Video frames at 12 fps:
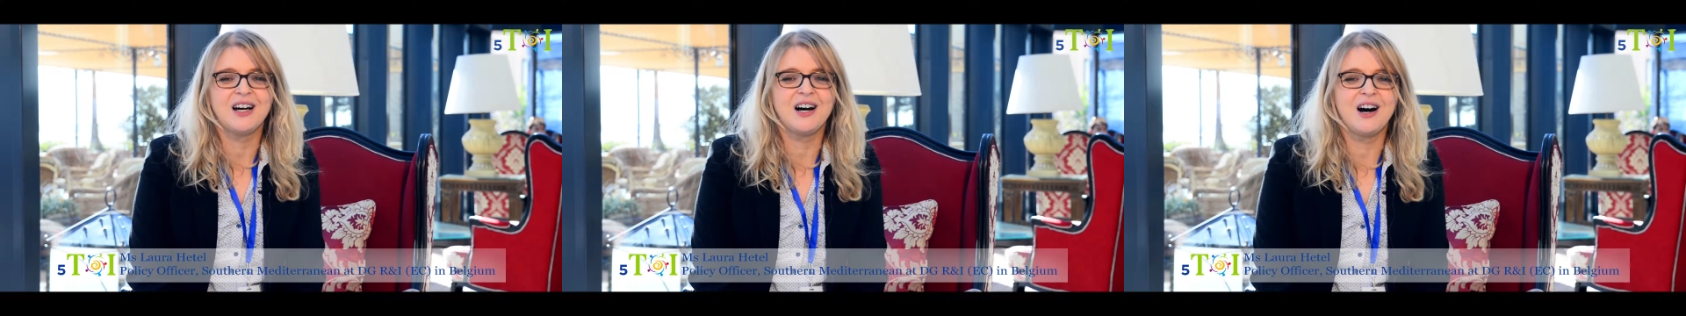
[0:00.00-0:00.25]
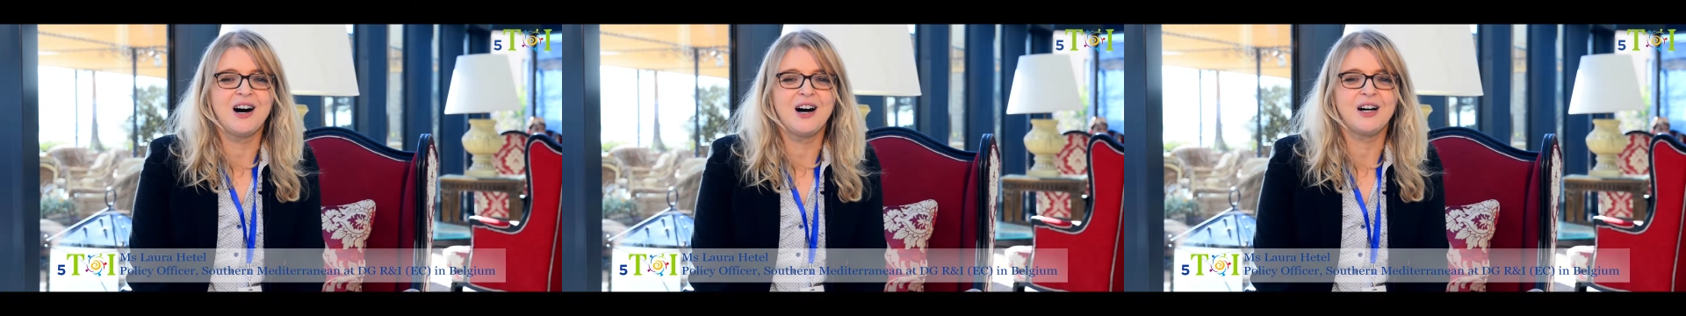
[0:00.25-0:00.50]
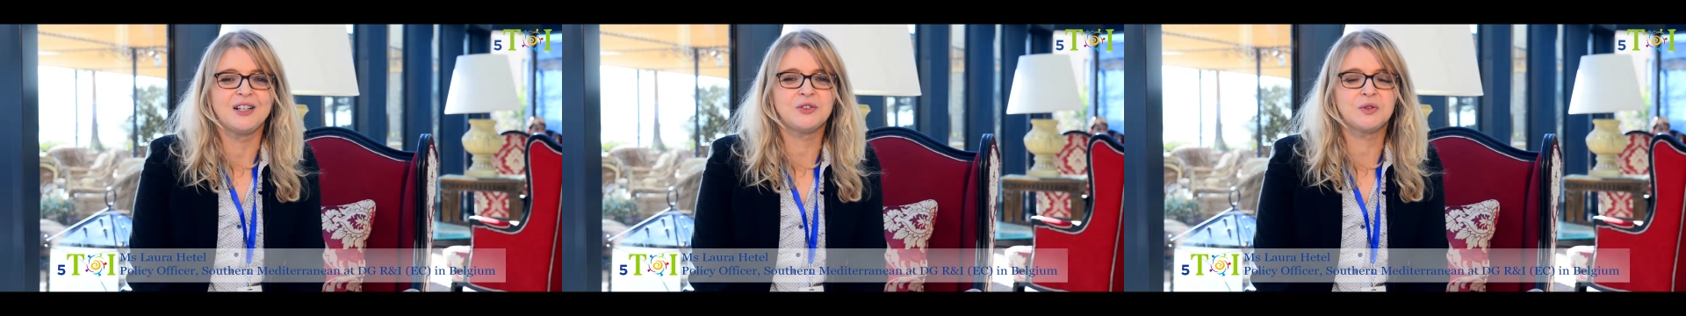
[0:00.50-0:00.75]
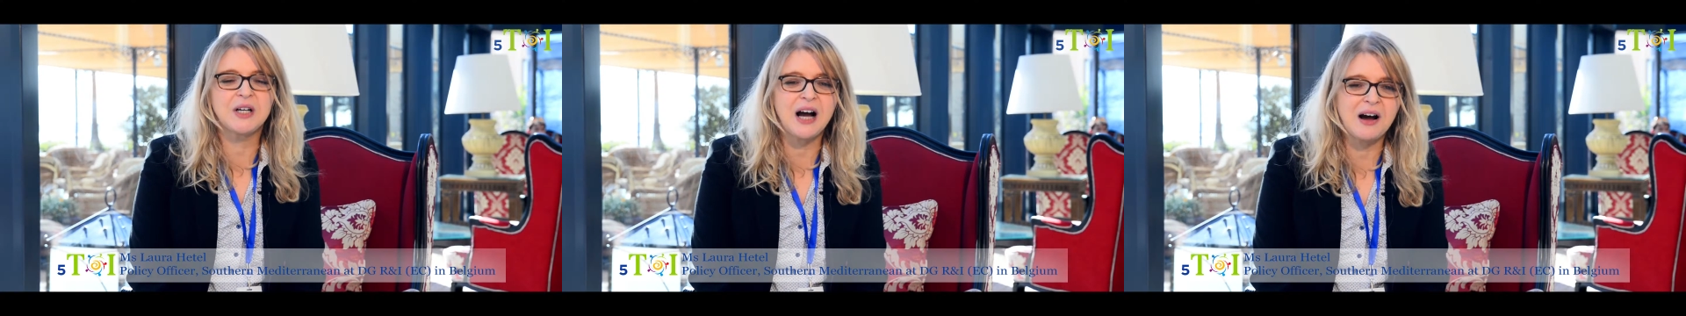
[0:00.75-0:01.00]
uh,
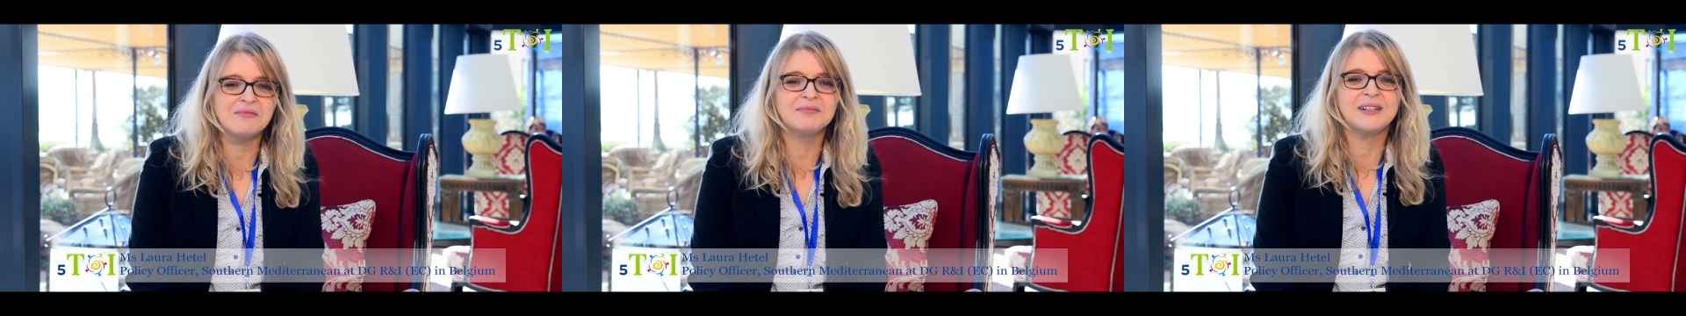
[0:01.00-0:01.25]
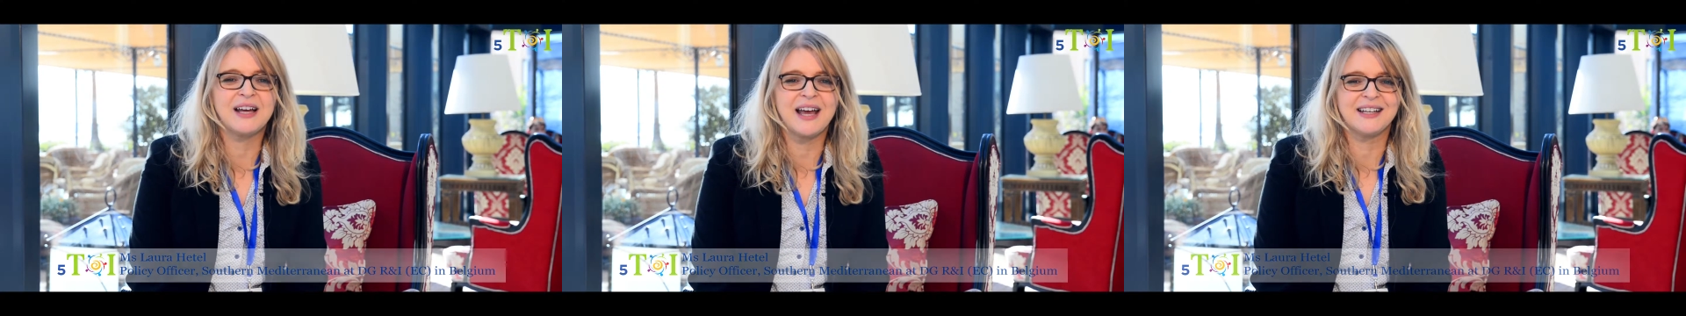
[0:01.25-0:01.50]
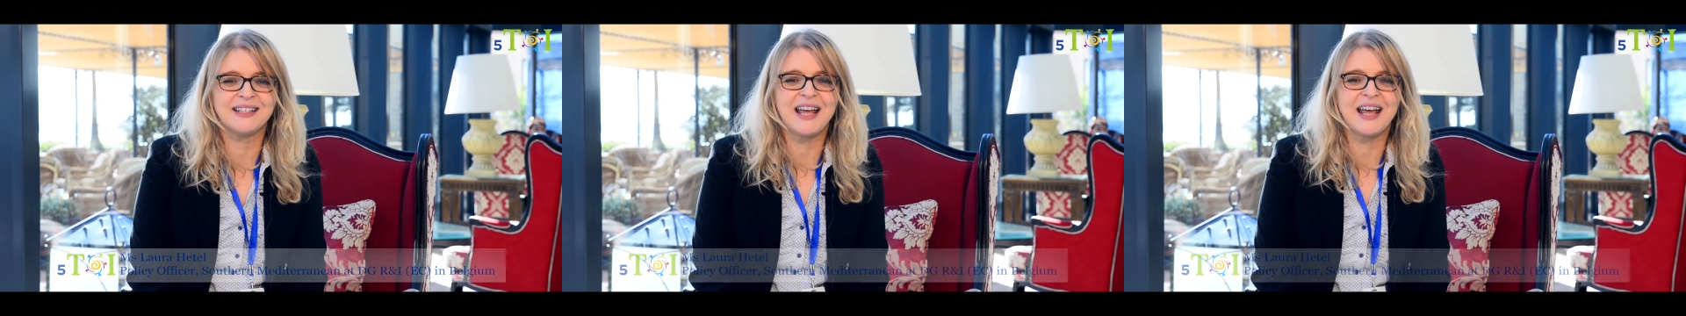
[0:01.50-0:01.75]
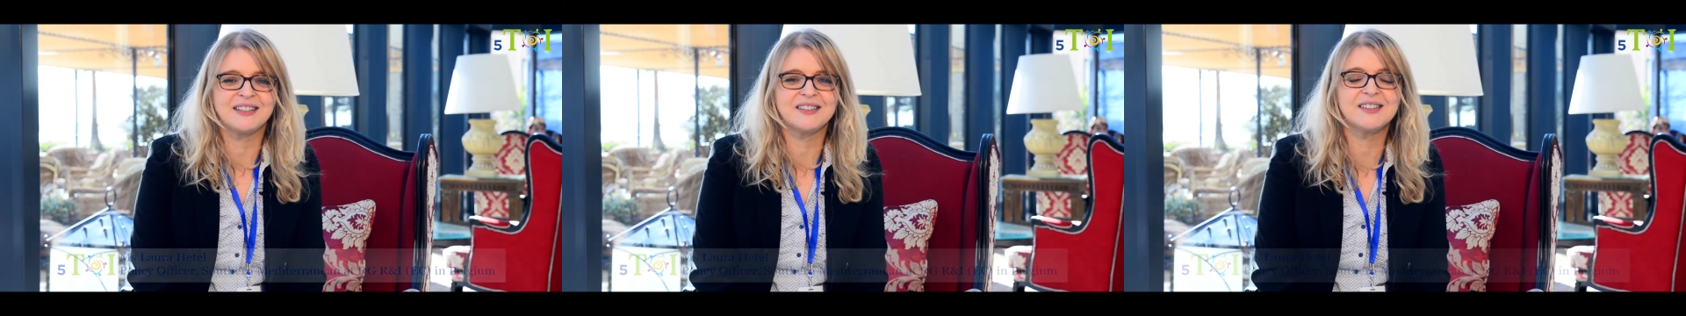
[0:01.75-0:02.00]
to come and,
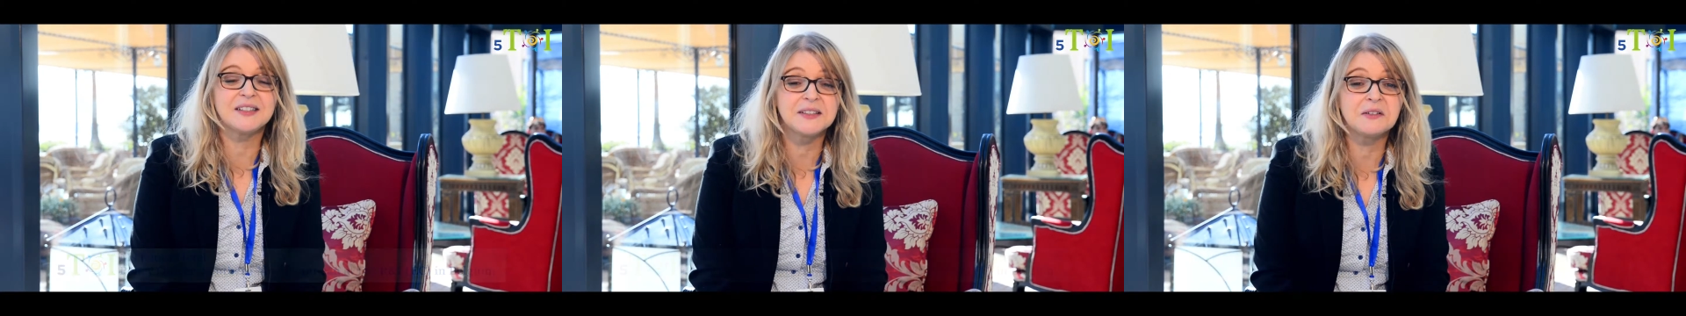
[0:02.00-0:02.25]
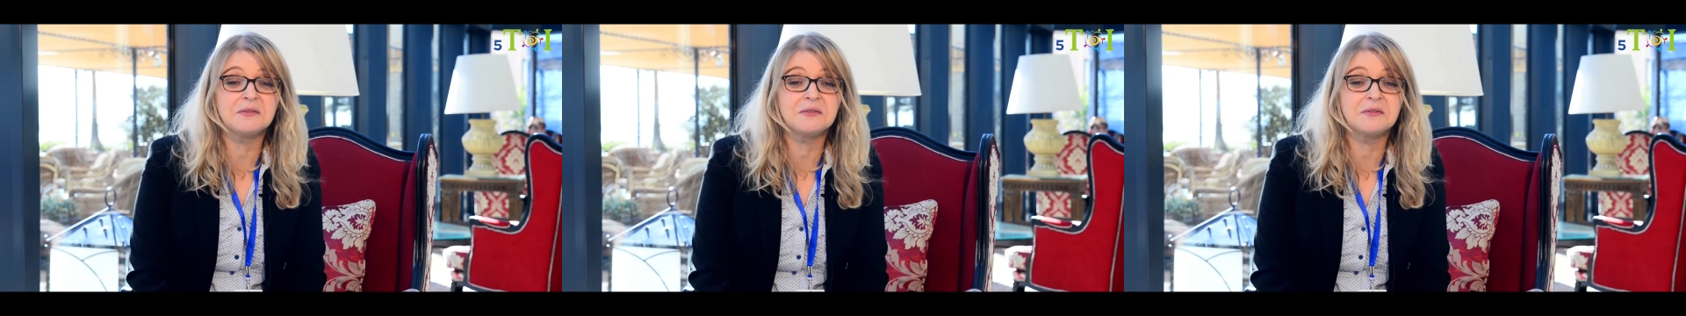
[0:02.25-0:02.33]
and see